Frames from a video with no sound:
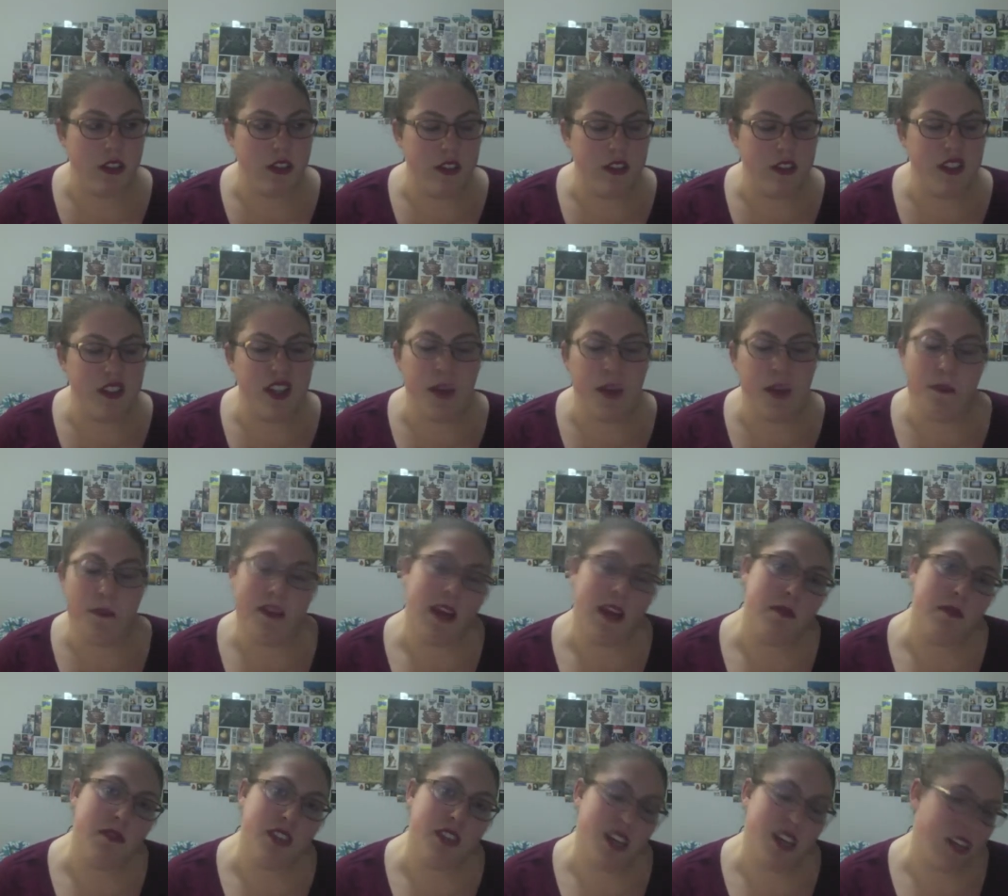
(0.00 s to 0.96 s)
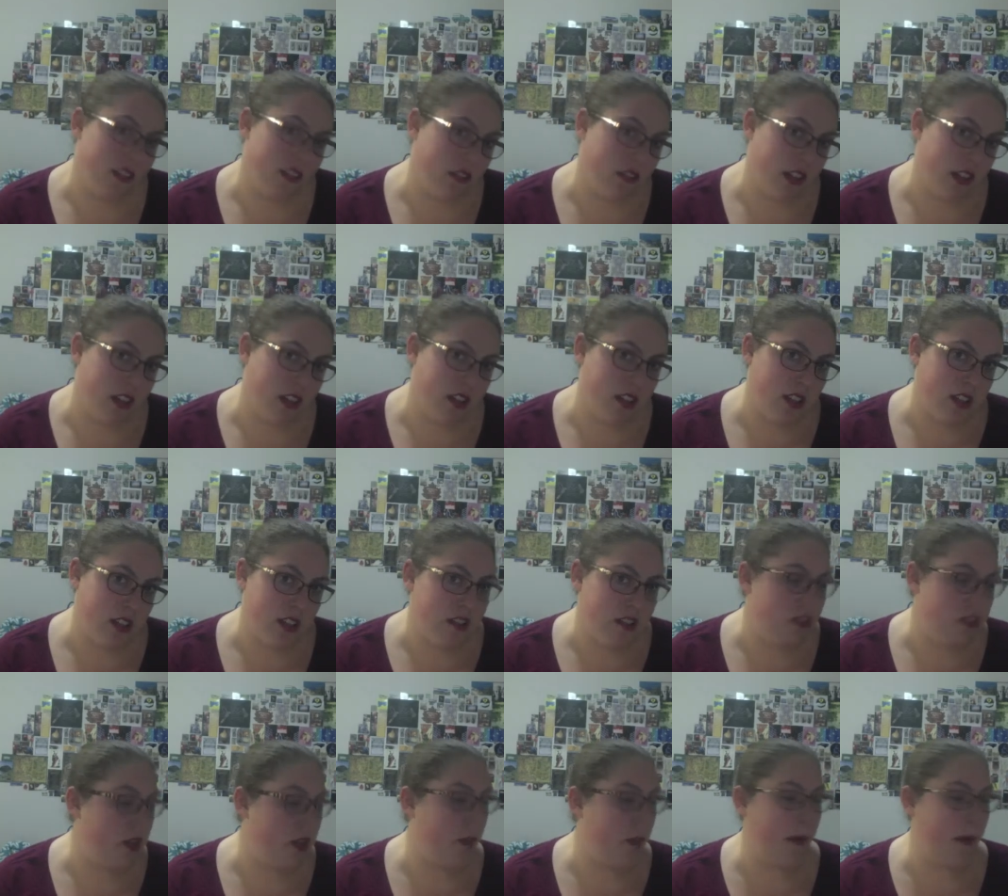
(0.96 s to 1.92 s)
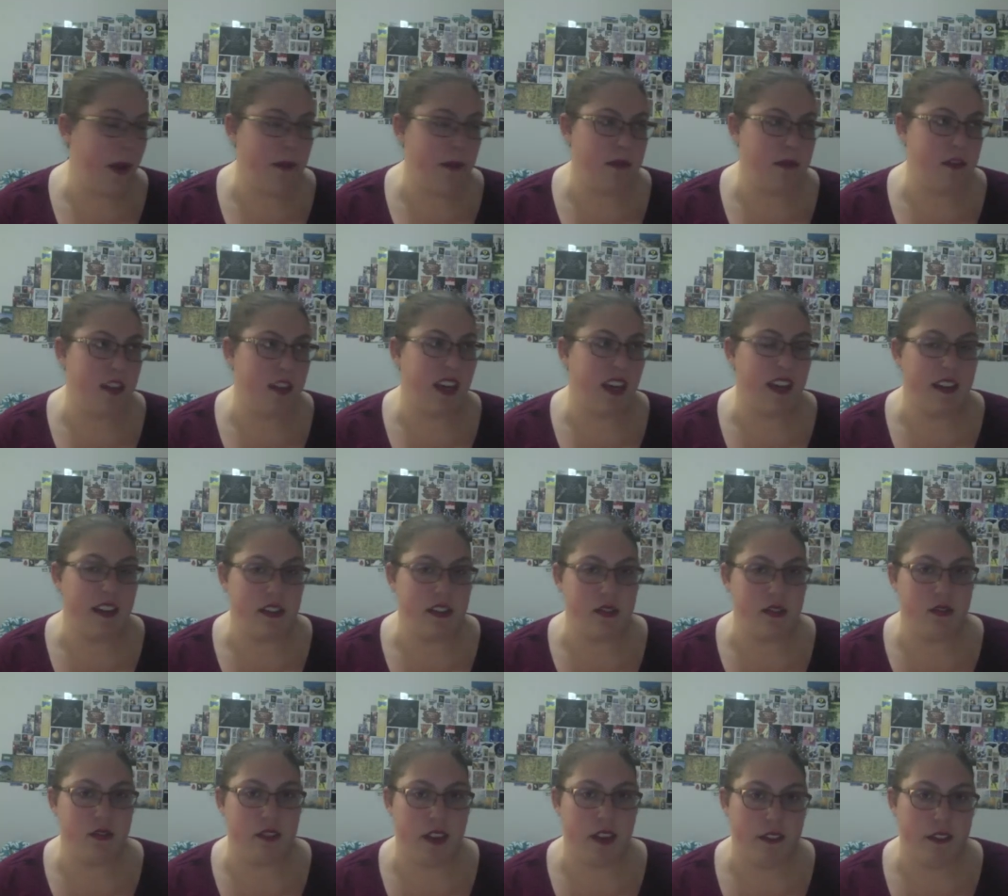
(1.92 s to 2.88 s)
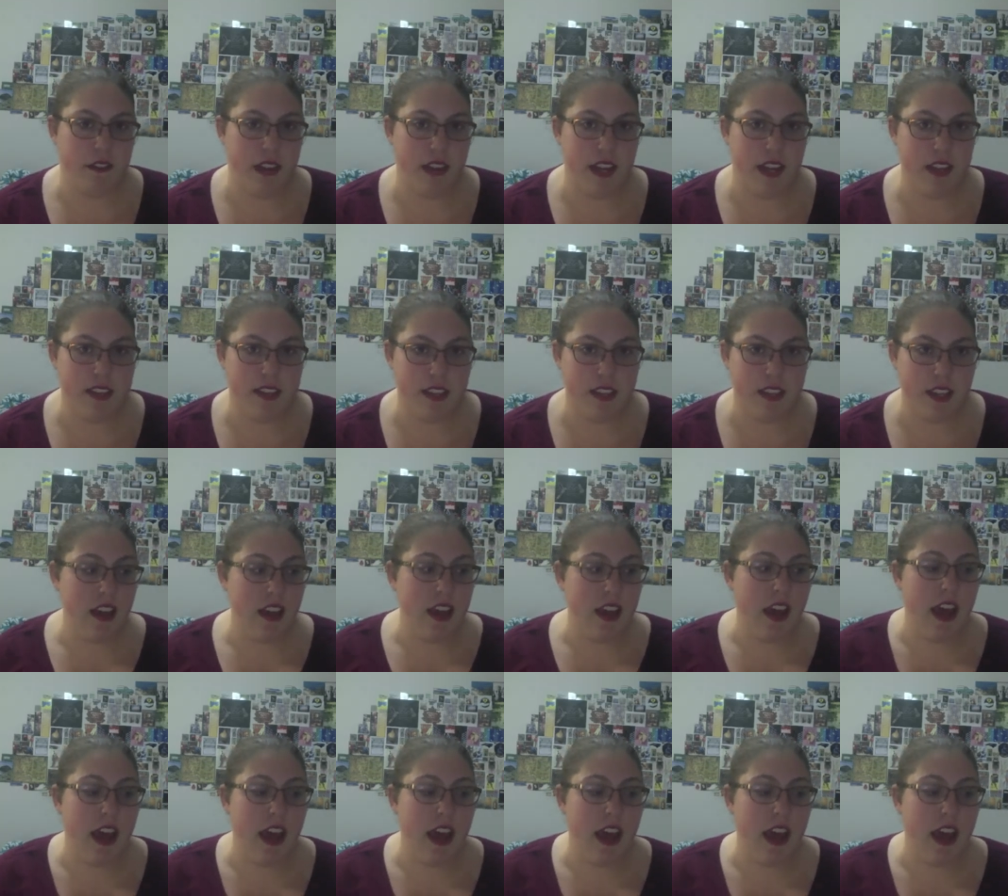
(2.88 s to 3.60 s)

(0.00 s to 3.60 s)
sometimes science fiction, sometimes kind of straight fantasy.